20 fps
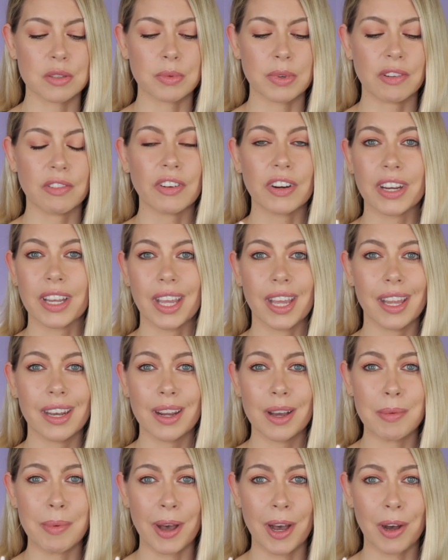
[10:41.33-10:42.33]
we forget
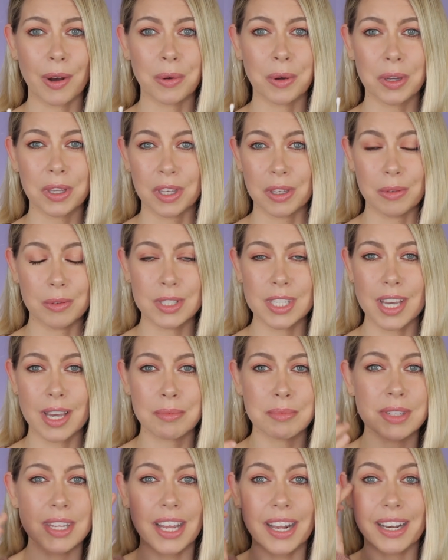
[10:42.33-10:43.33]
about
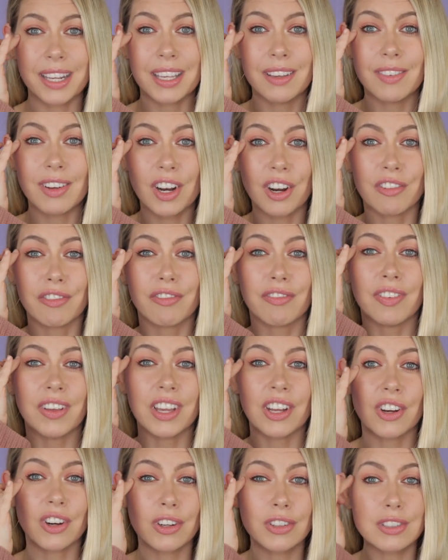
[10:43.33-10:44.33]
Q-tips and even our
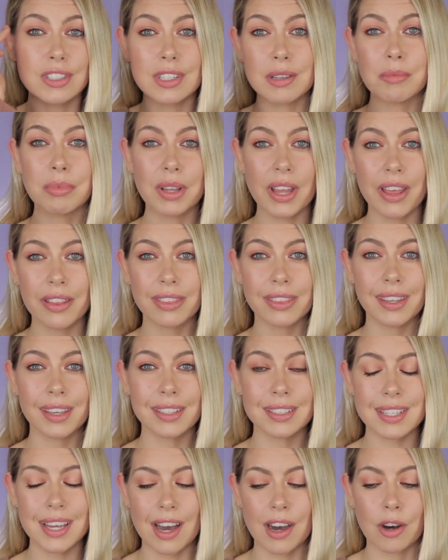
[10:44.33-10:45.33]
fingers to blend
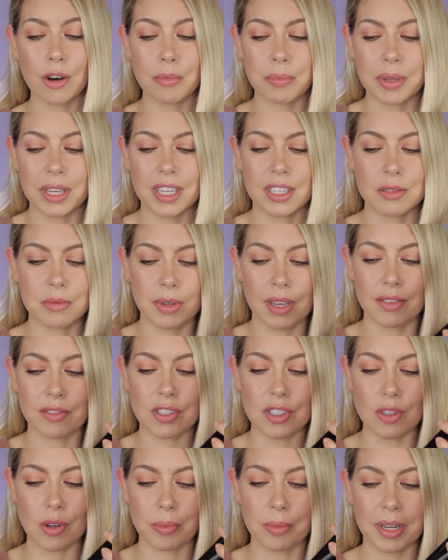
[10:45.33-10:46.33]
things out, because we have
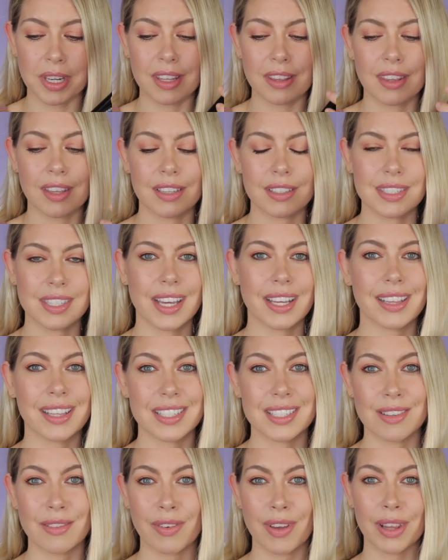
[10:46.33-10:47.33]
so many things like
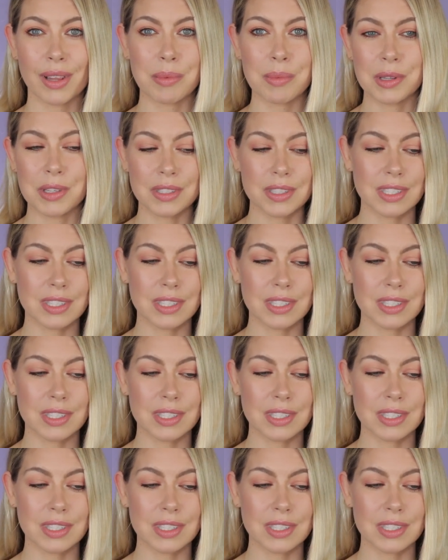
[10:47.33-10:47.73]
this available.